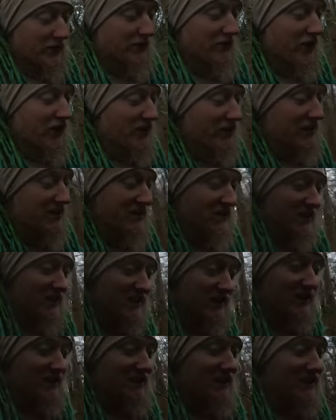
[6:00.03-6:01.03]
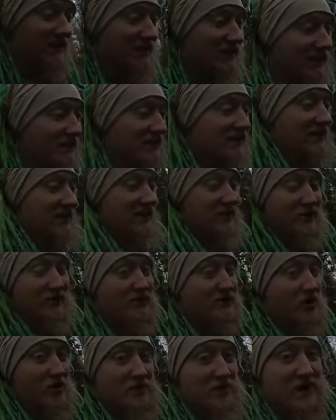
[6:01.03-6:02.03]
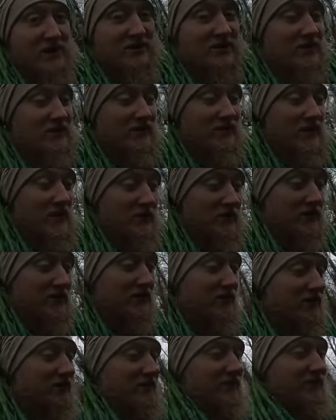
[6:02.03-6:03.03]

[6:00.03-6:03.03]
the forest. It was so magical. I was,